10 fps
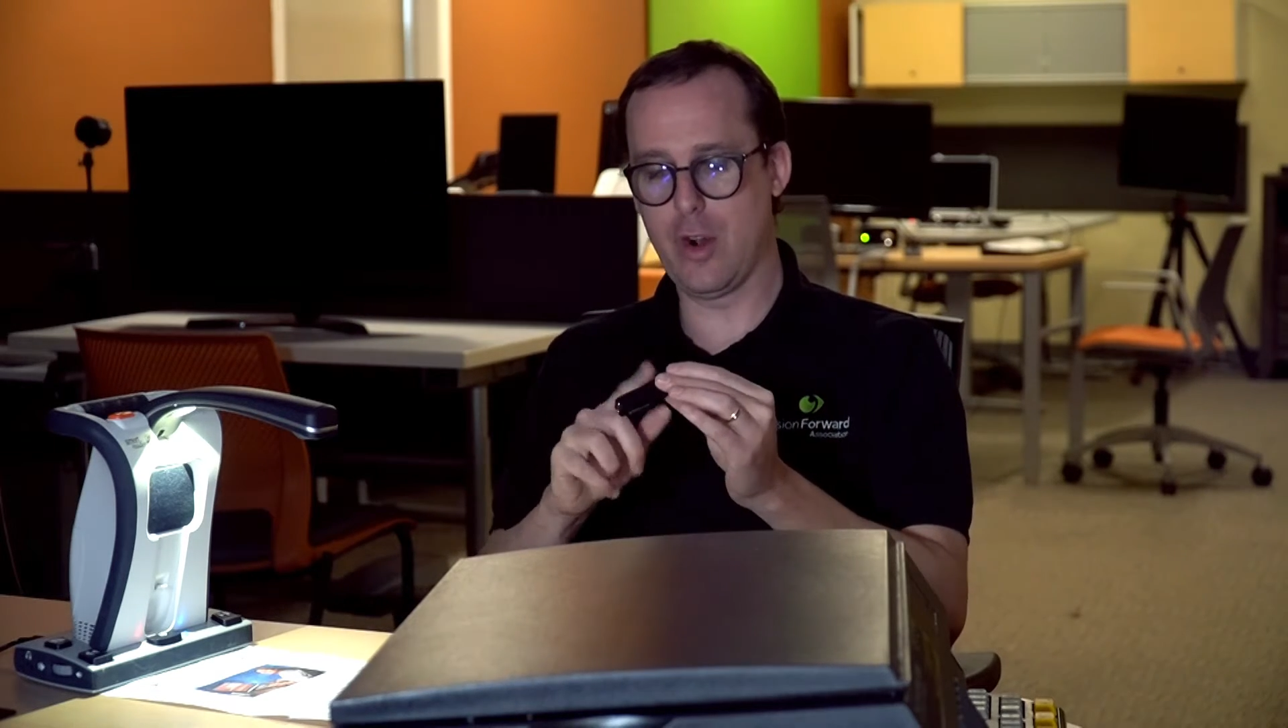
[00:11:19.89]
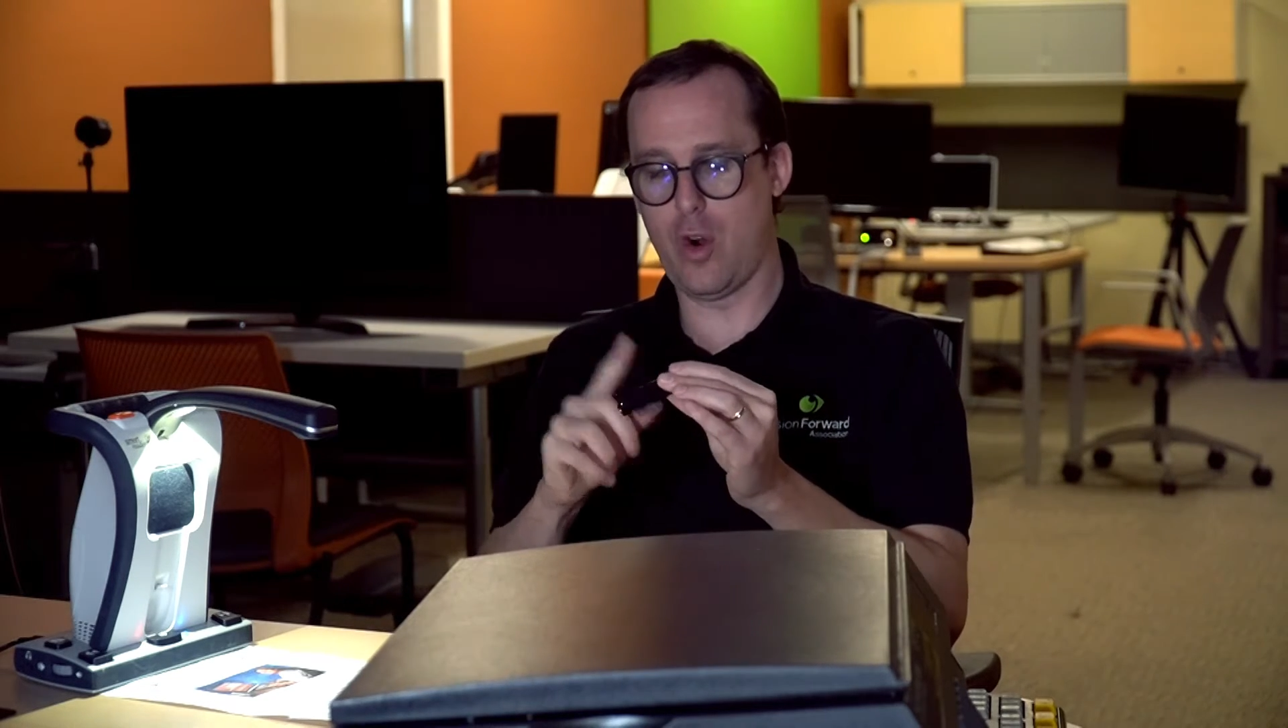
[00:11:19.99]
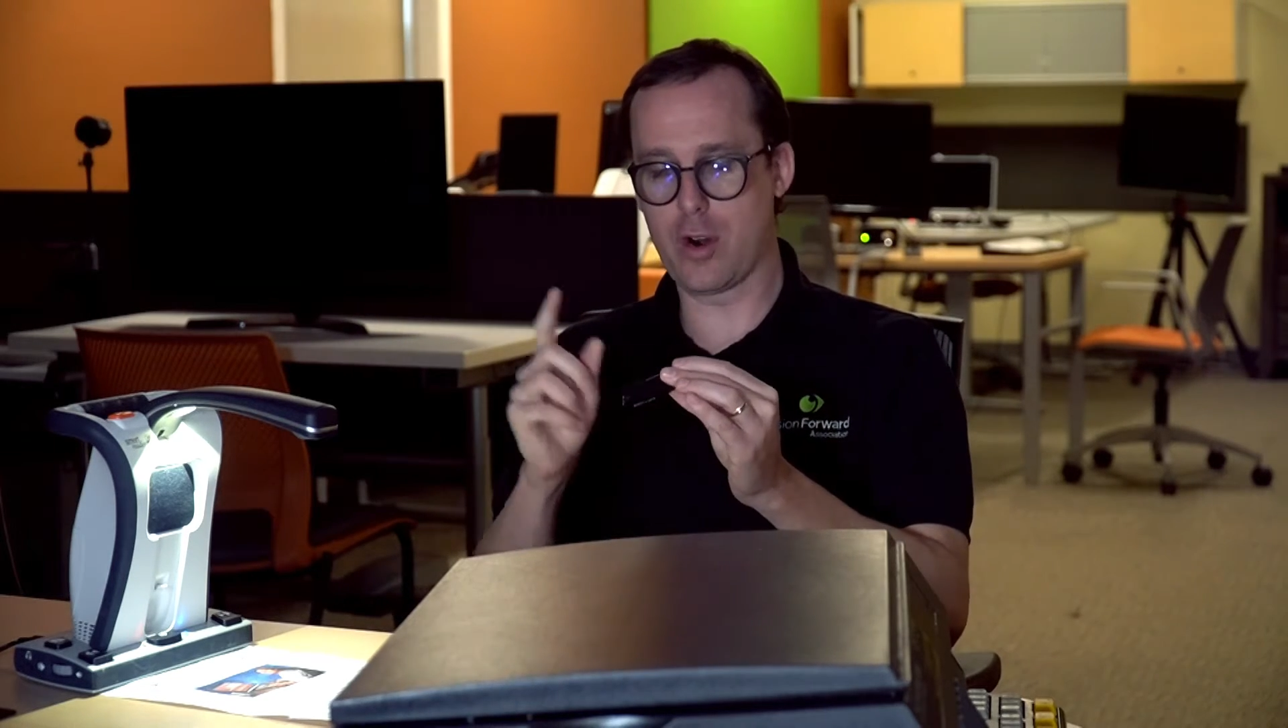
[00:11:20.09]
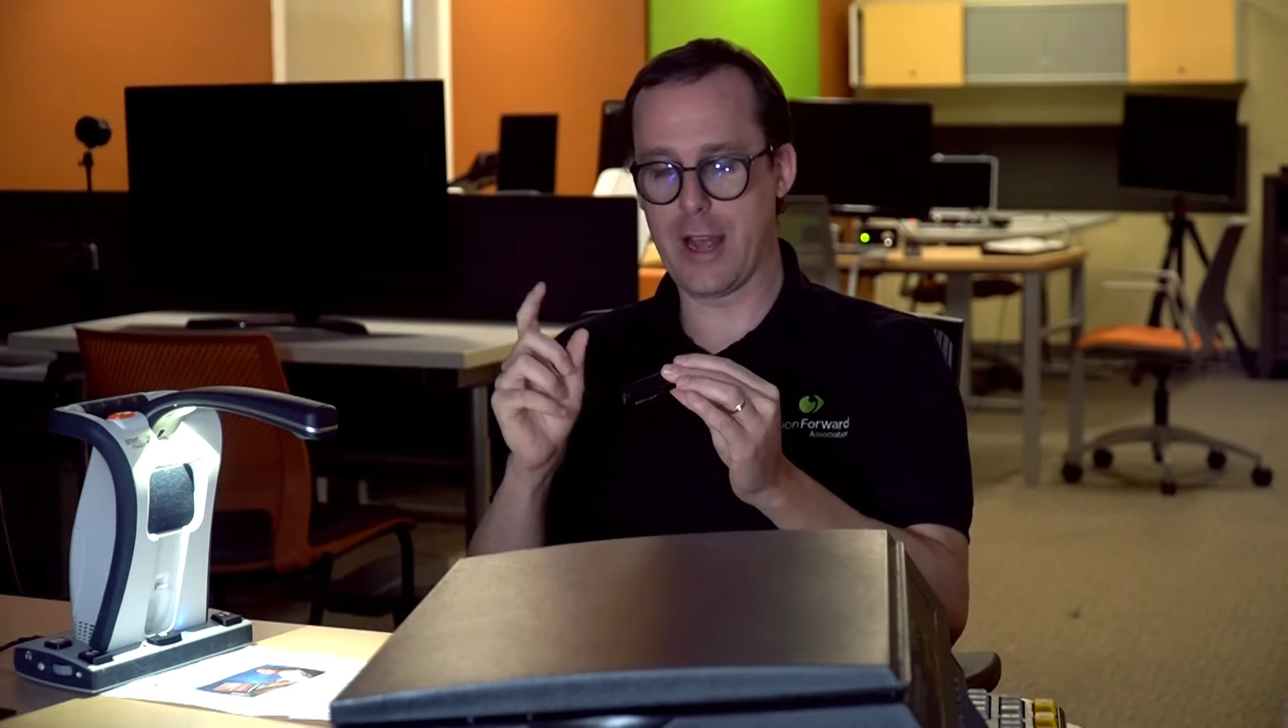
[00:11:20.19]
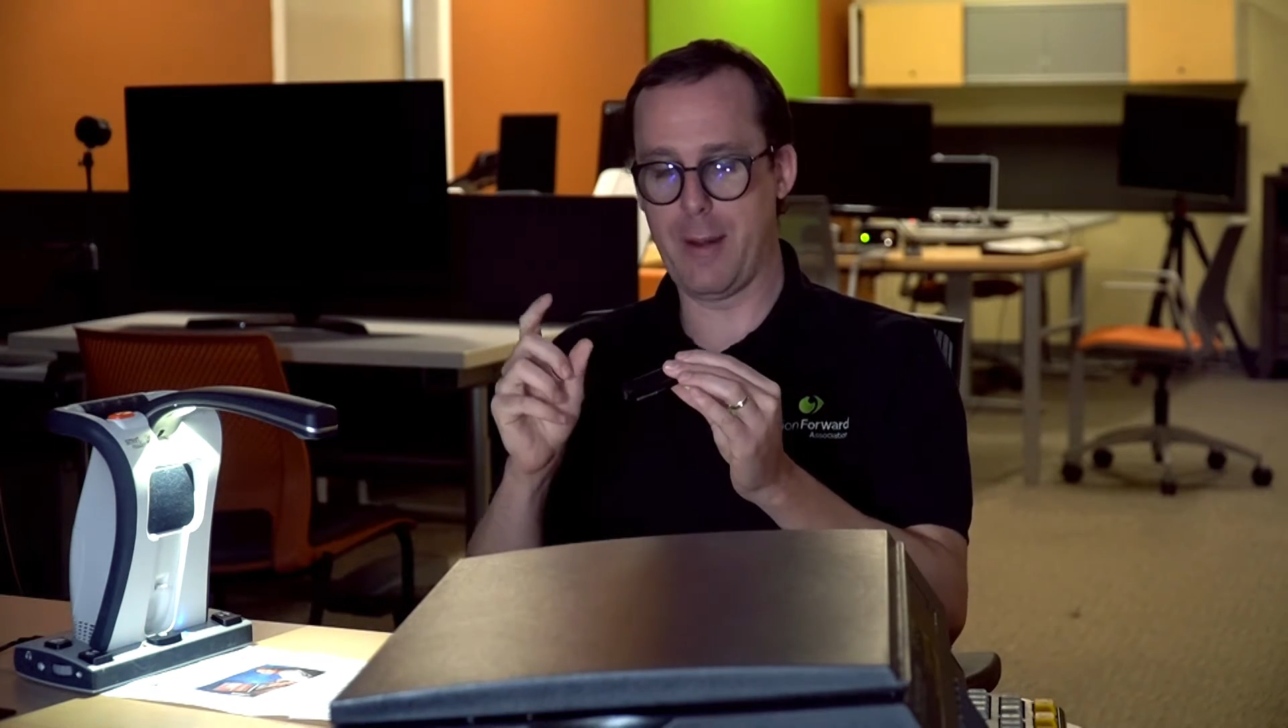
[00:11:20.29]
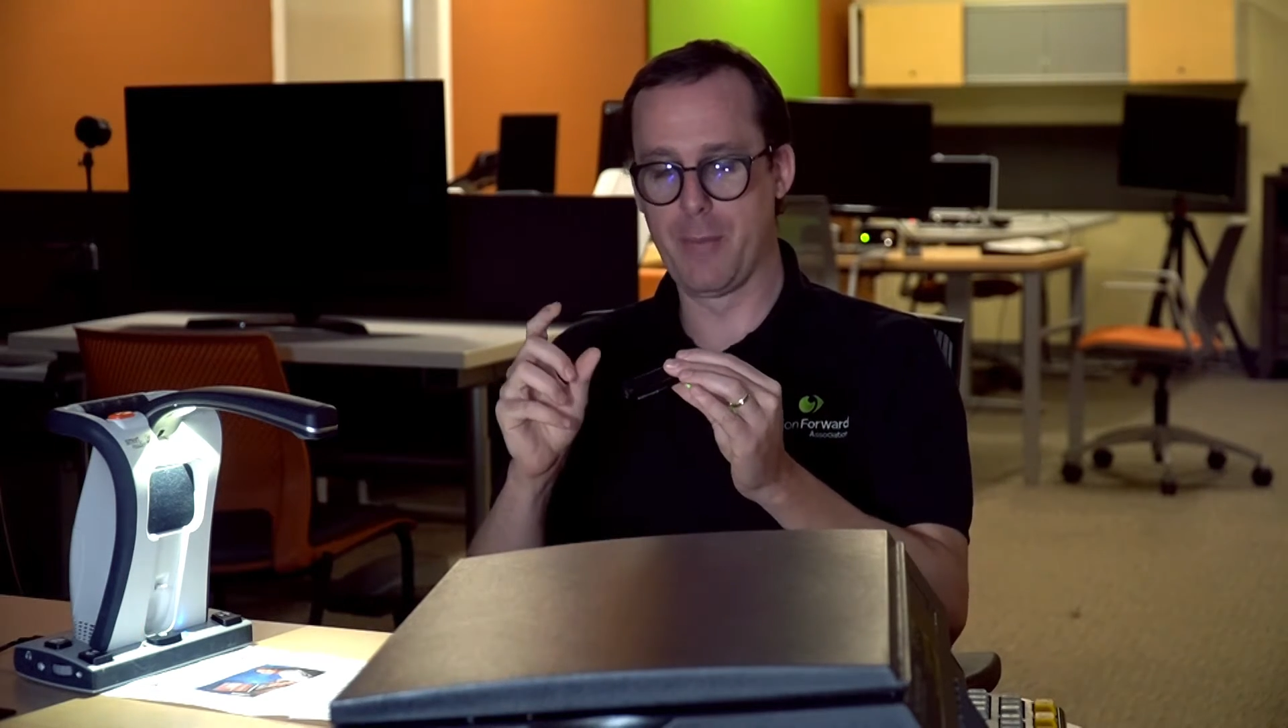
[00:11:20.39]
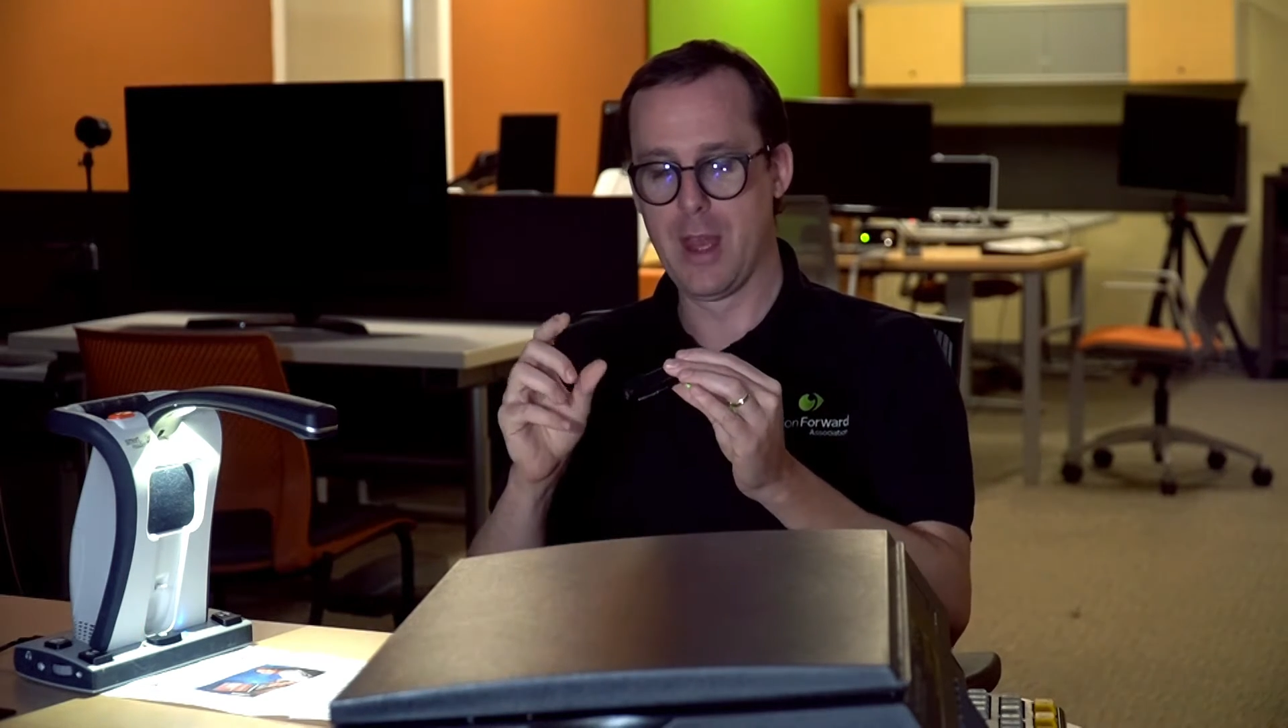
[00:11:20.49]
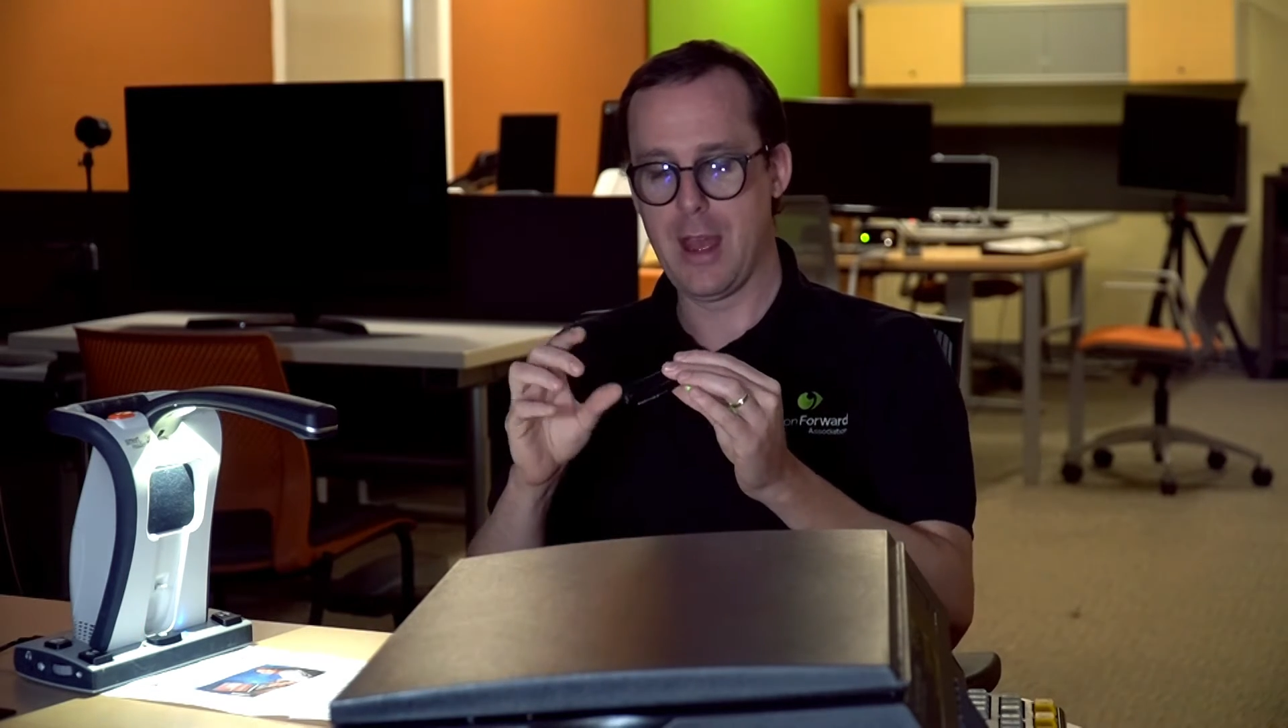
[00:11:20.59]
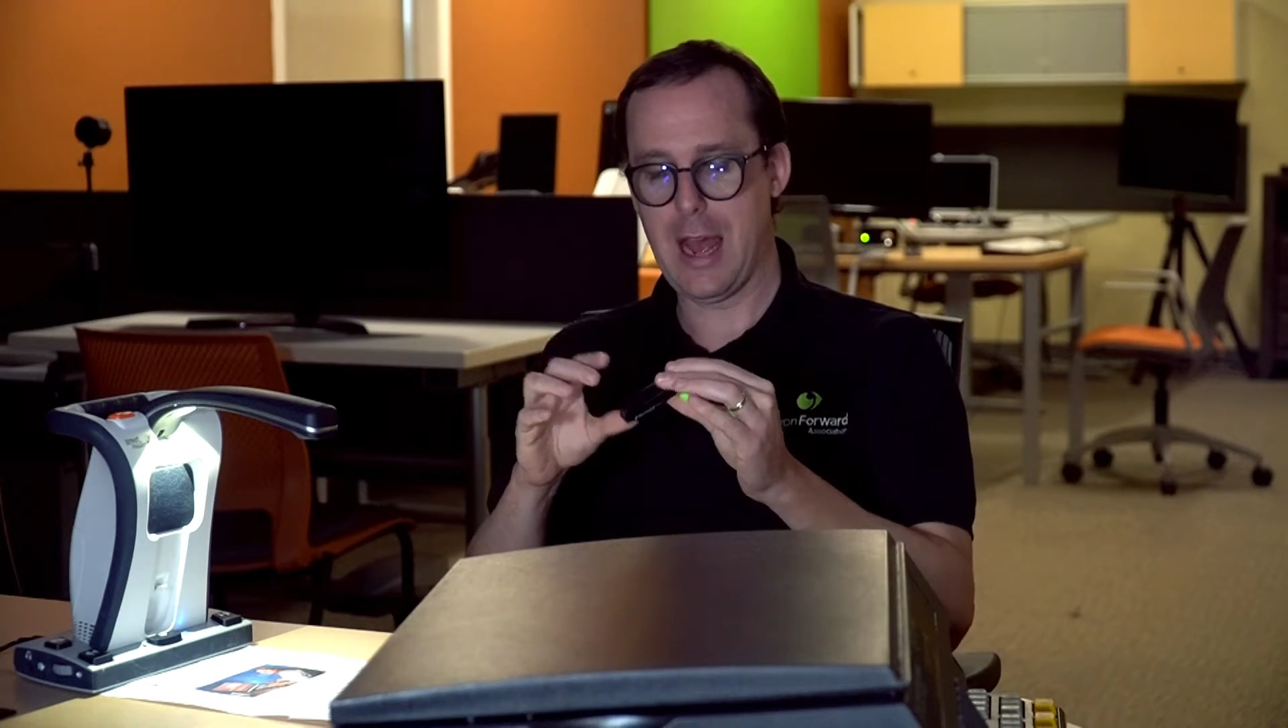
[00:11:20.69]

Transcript: Orcam.